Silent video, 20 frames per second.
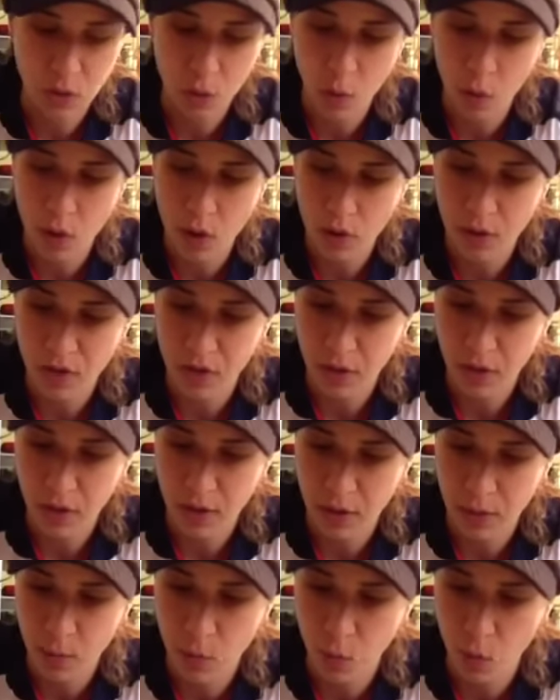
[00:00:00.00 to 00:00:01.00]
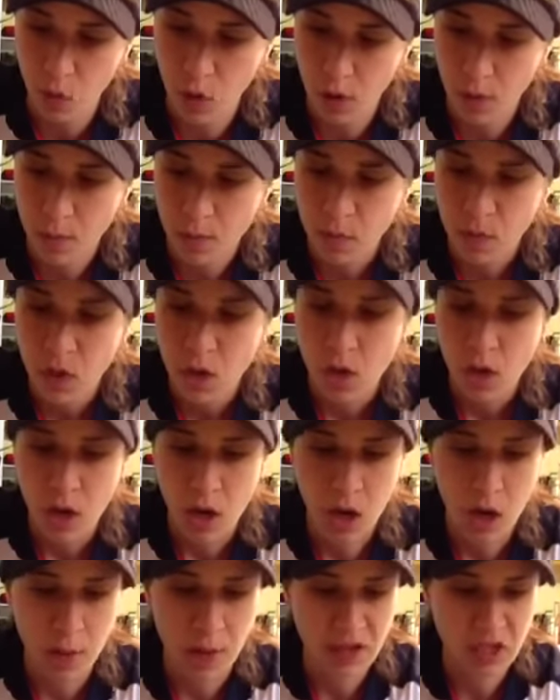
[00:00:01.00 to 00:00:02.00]
the oil thing anymore.
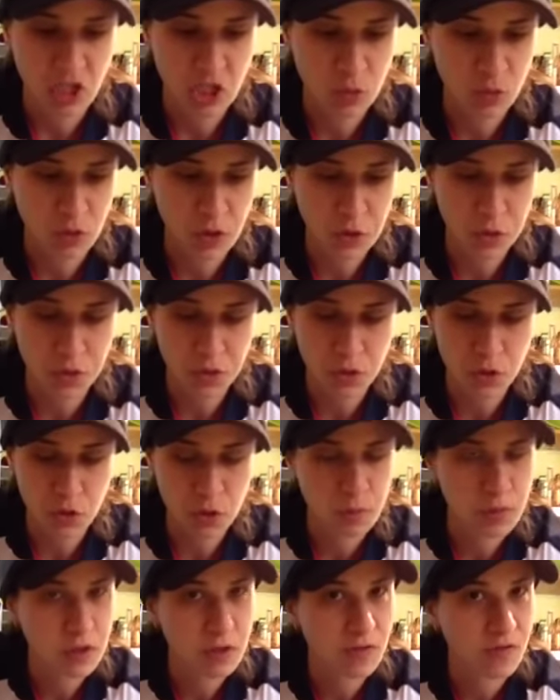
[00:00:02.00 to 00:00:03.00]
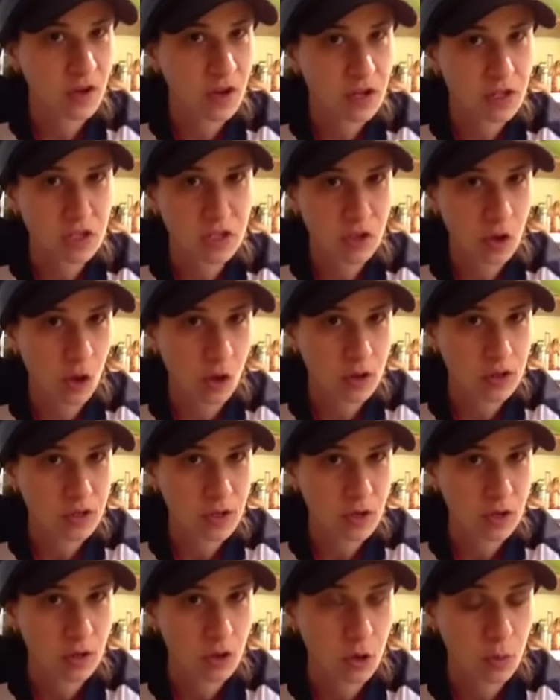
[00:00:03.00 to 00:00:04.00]
Uh, I just sprinkled a little bit of uh, salt
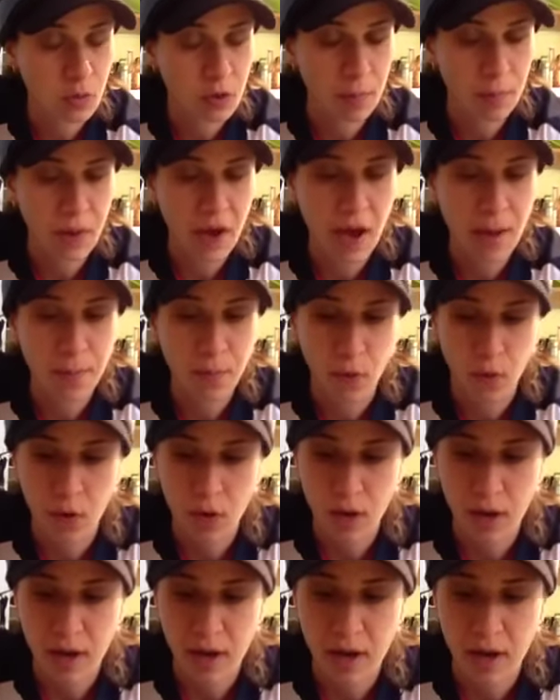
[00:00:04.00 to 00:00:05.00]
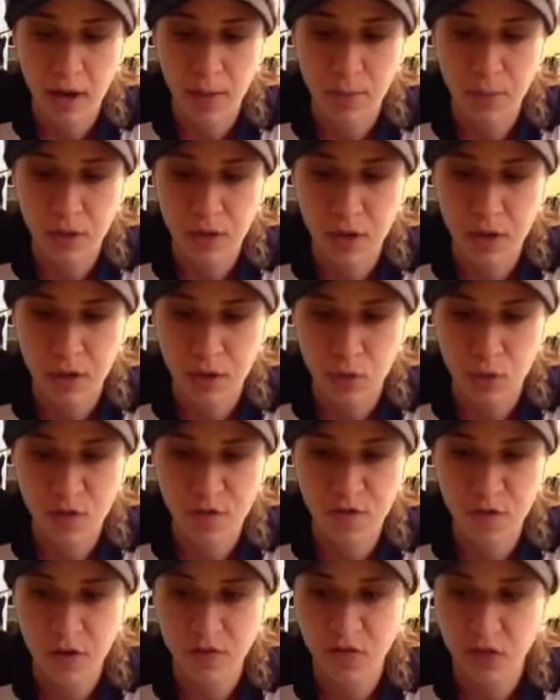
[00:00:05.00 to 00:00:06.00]
and a little bit of pepper, and I put it at
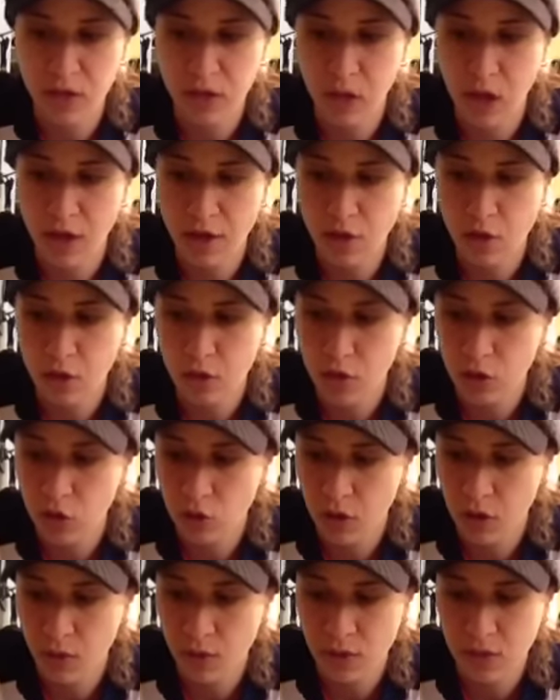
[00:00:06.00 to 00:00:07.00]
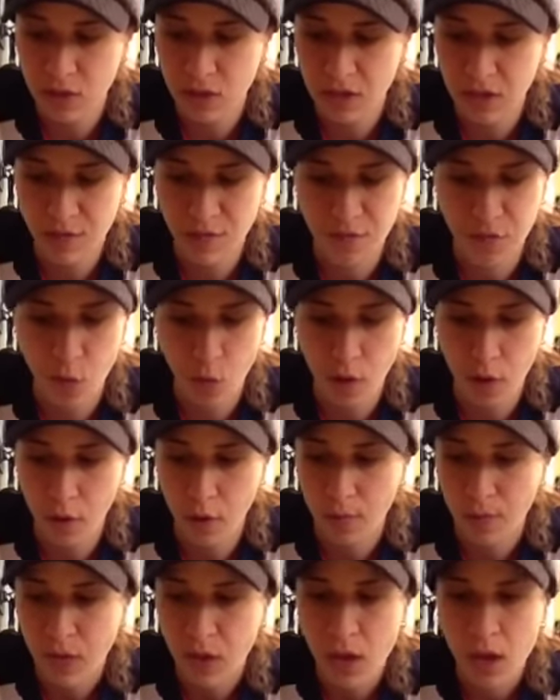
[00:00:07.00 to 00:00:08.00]
350. Line your tray with
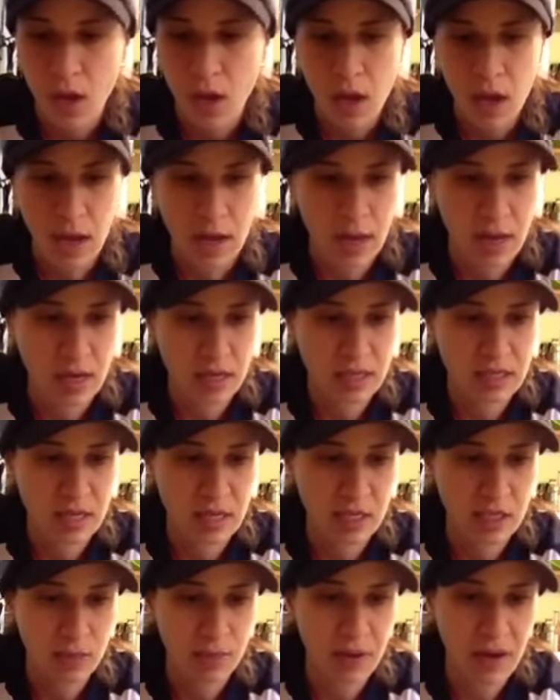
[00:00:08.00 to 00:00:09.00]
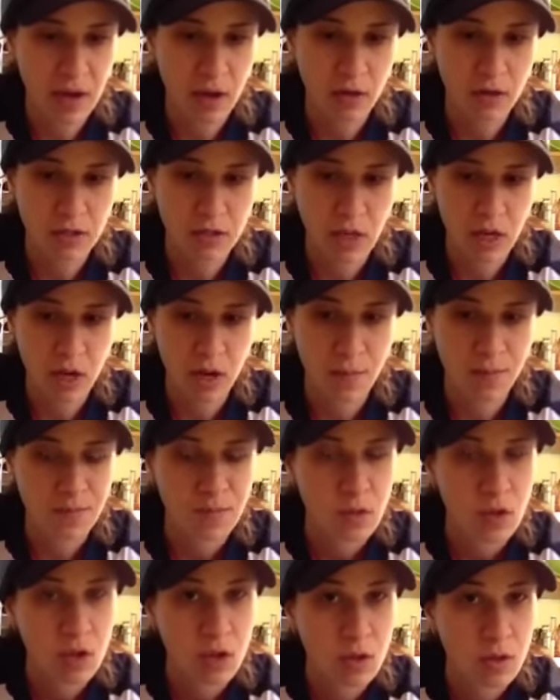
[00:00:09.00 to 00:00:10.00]
tinfoil, and it takes about
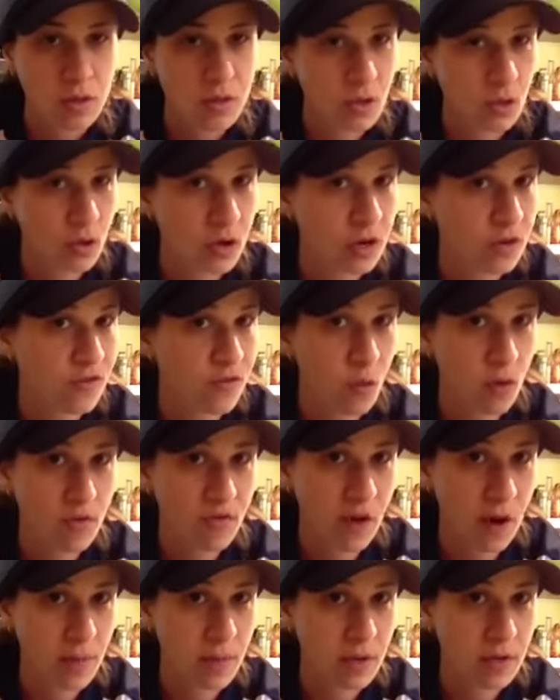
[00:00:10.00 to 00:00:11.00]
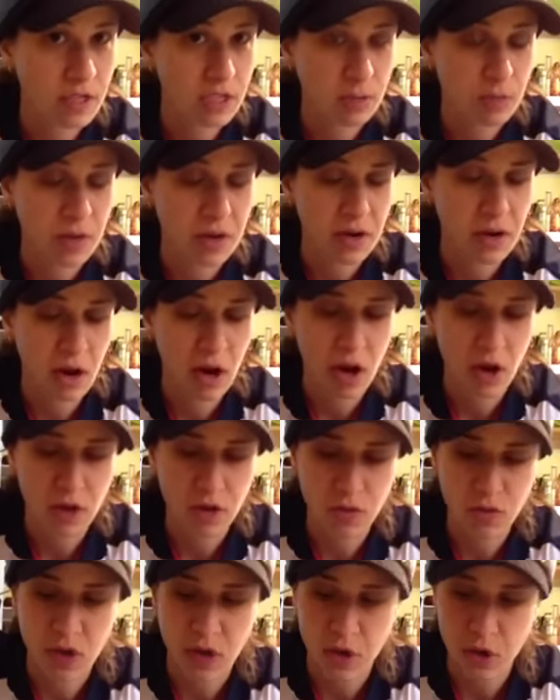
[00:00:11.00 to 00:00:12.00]
um, 30 to 45 minutes, depending on how
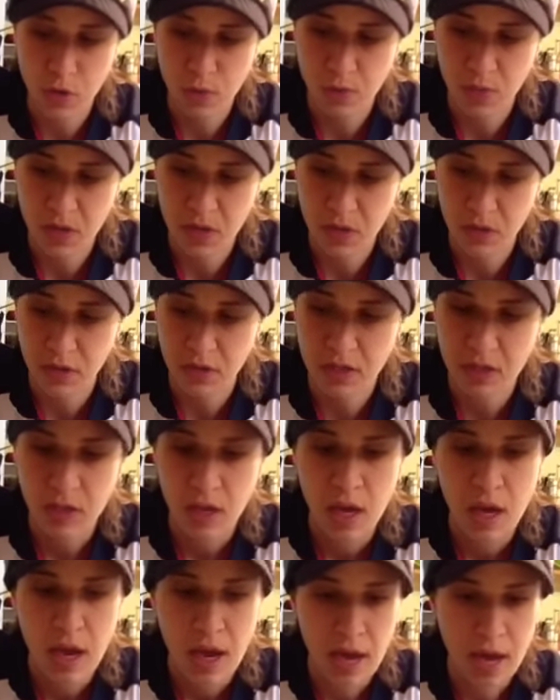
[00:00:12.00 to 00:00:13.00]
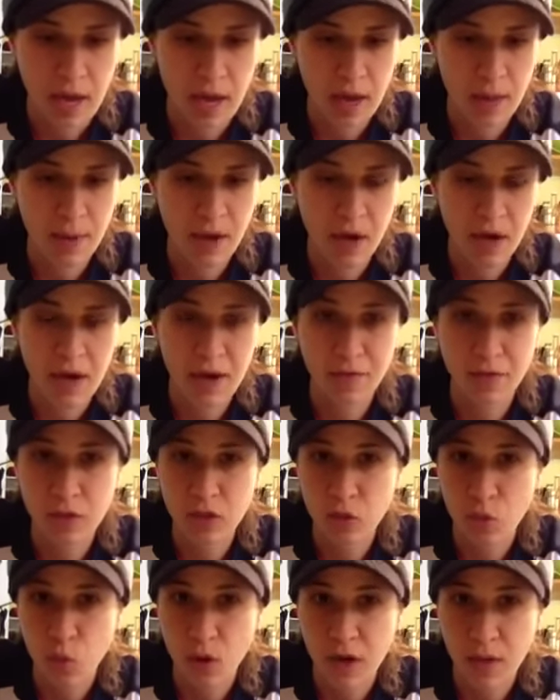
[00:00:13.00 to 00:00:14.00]
you cut your beets. And about
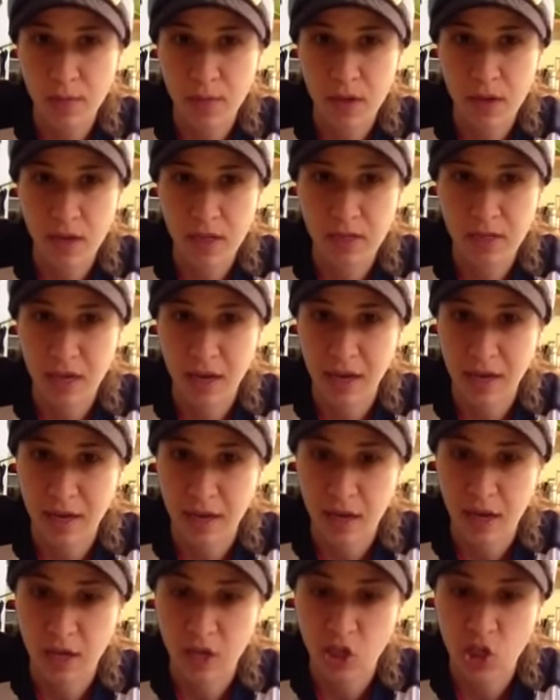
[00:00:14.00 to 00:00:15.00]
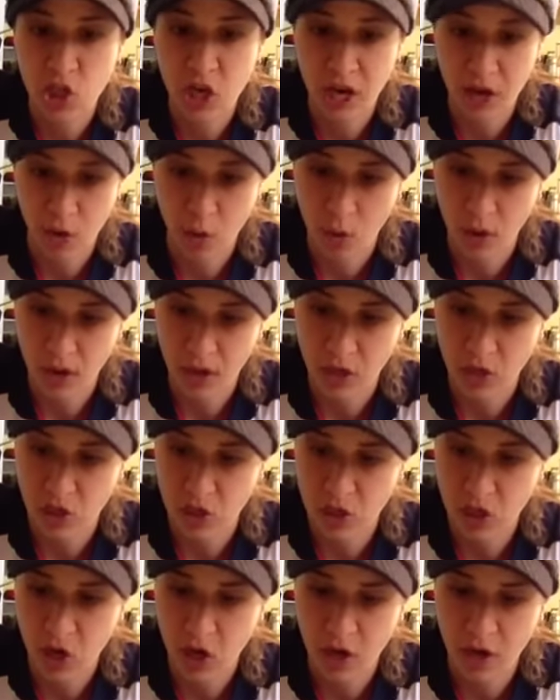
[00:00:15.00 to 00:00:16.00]
every 20 minutes, I uh, check on it,
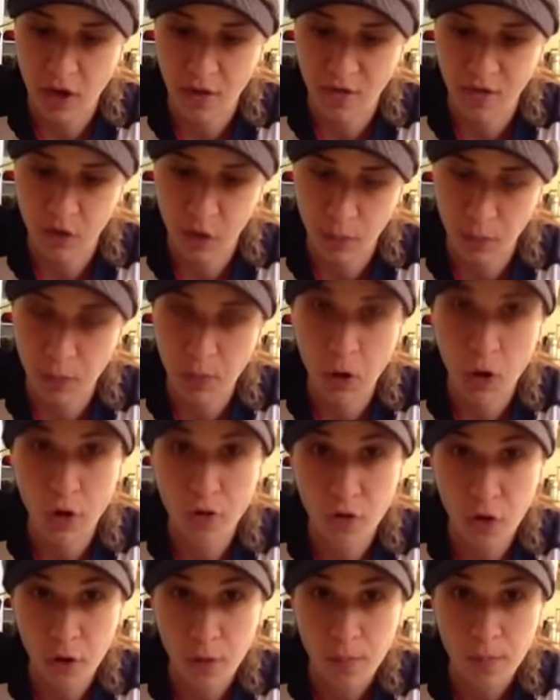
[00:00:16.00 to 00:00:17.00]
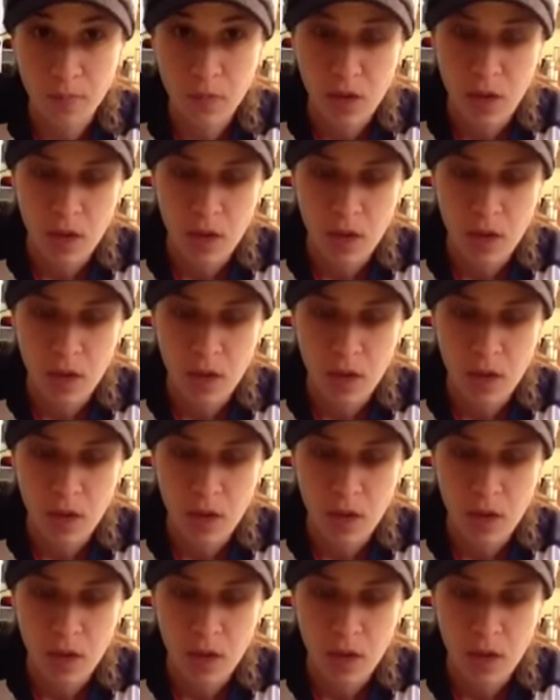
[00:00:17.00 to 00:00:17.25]
just kind of flip them over